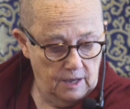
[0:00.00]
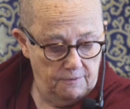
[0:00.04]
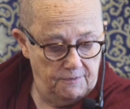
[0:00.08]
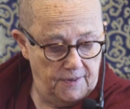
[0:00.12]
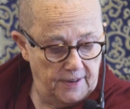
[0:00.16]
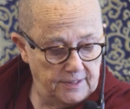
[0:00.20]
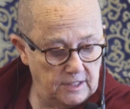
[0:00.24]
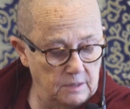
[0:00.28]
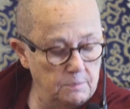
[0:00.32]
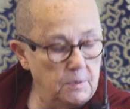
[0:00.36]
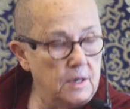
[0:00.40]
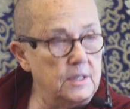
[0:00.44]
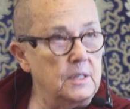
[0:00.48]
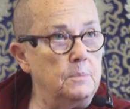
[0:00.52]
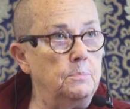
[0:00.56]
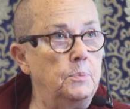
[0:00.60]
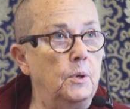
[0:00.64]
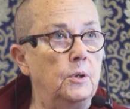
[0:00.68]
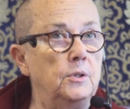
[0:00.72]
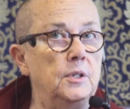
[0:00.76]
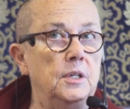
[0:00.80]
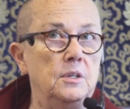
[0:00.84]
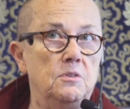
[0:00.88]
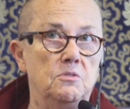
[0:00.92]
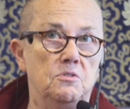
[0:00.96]
affected by the
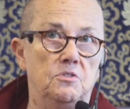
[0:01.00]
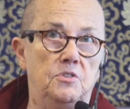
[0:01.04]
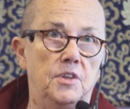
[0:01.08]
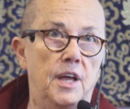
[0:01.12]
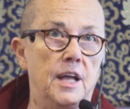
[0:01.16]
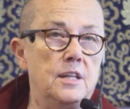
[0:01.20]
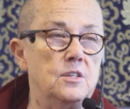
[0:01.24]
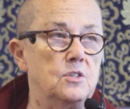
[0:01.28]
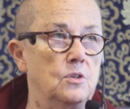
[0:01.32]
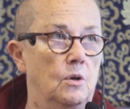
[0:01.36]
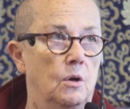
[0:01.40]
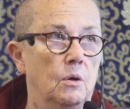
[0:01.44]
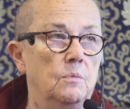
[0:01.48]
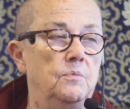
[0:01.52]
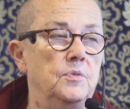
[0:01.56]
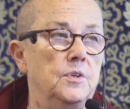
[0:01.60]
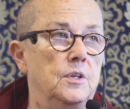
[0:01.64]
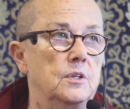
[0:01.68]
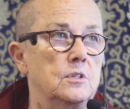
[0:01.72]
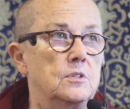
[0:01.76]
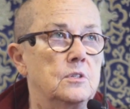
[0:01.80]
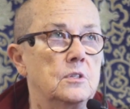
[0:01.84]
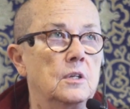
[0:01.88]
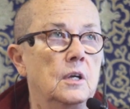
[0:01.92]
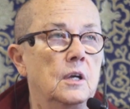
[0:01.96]
body. That's
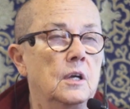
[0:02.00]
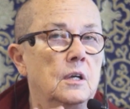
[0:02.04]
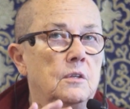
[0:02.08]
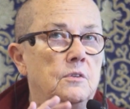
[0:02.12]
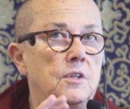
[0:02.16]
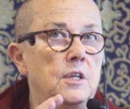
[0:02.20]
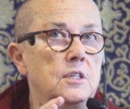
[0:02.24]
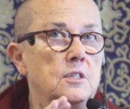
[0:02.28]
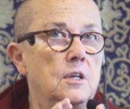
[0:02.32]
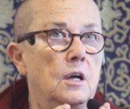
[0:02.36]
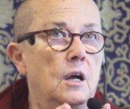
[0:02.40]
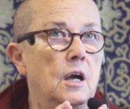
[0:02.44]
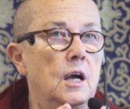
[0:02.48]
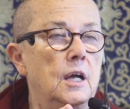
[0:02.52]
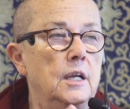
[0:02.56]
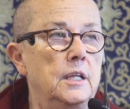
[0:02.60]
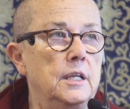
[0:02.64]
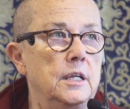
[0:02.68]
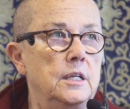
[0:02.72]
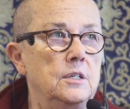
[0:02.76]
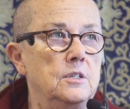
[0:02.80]
obvious. Things are highly